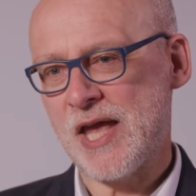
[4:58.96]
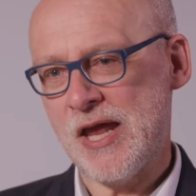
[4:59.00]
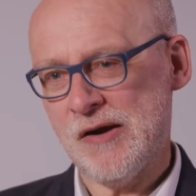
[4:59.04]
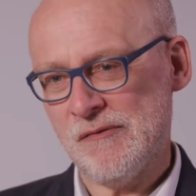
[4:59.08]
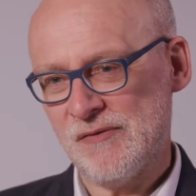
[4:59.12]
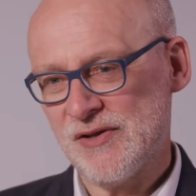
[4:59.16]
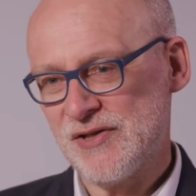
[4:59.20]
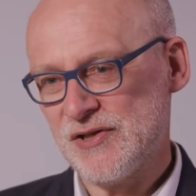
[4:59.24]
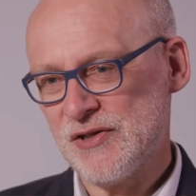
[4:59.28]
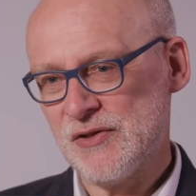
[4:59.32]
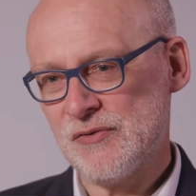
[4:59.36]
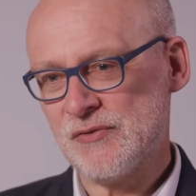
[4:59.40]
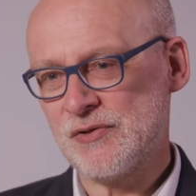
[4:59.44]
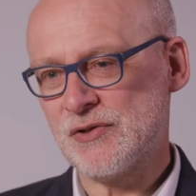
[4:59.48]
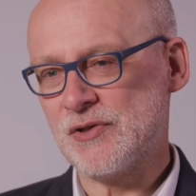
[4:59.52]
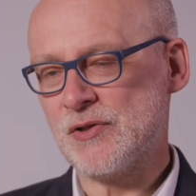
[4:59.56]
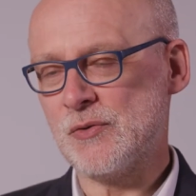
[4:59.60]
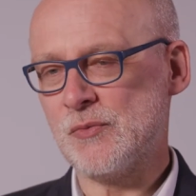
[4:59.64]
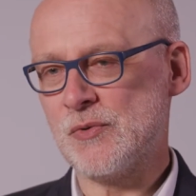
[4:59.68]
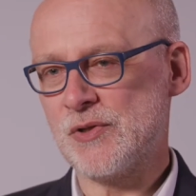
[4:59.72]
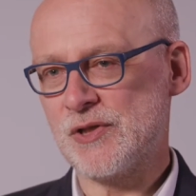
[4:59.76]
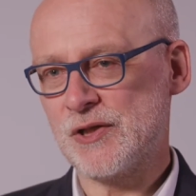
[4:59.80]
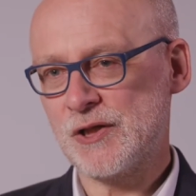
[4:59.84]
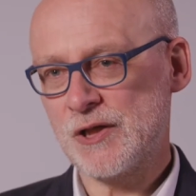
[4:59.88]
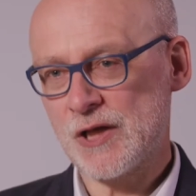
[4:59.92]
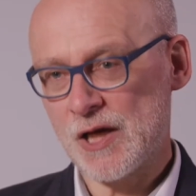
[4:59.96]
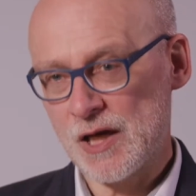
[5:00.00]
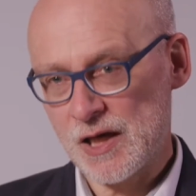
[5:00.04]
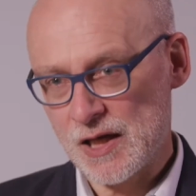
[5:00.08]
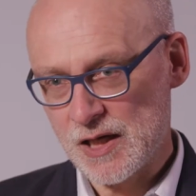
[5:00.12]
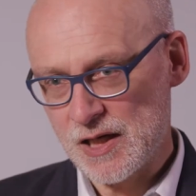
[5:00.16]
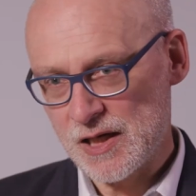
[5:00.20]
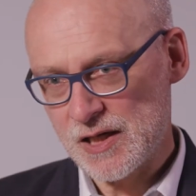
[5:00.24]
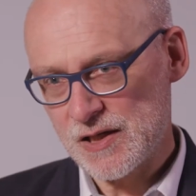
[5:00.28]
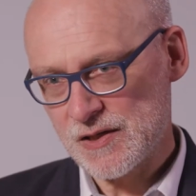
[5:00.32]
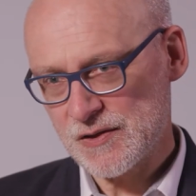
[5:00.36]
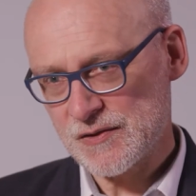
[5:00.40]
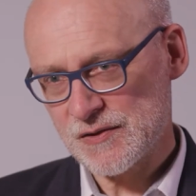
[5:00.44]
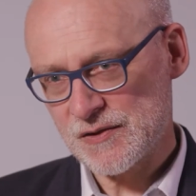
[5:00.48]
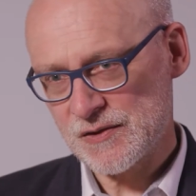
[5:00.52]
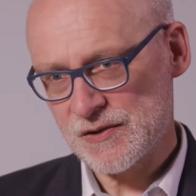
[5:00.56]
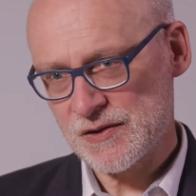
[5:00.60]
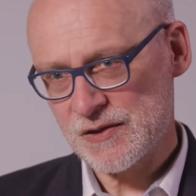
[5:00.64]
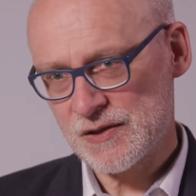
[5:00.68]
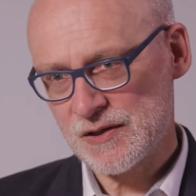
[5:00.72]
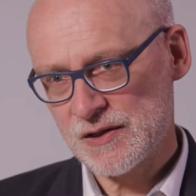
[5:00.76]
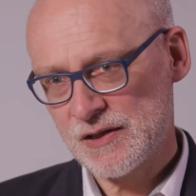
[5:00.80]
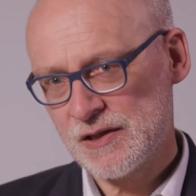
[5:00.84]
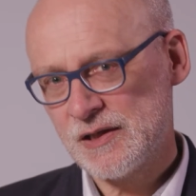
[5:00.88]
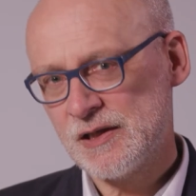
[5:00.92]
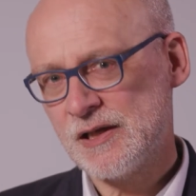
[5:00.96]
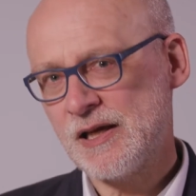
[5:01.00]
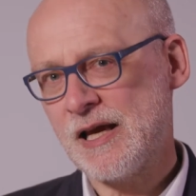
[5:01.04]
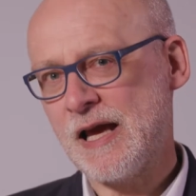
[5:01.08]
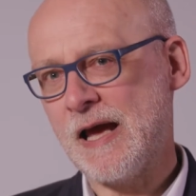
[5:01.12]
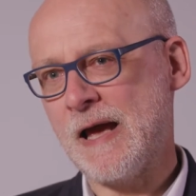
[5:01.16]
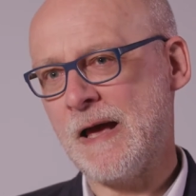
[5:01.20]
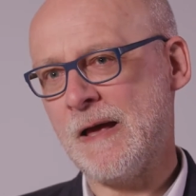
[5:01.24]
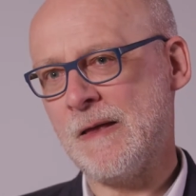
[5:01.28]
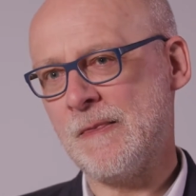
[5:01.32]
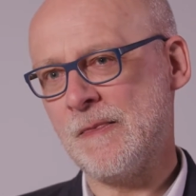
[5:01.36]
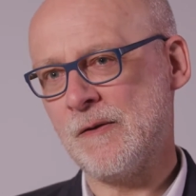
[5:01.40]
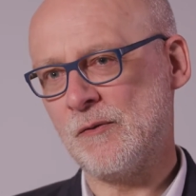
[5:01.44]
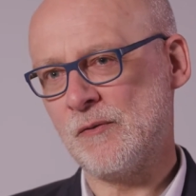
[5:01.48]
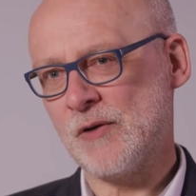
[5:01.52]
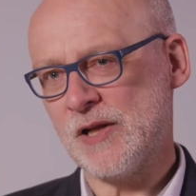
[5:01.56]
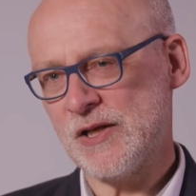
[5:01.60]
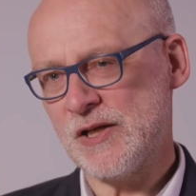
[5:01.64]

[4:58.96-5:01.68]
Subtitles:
there are issues to do with caste and the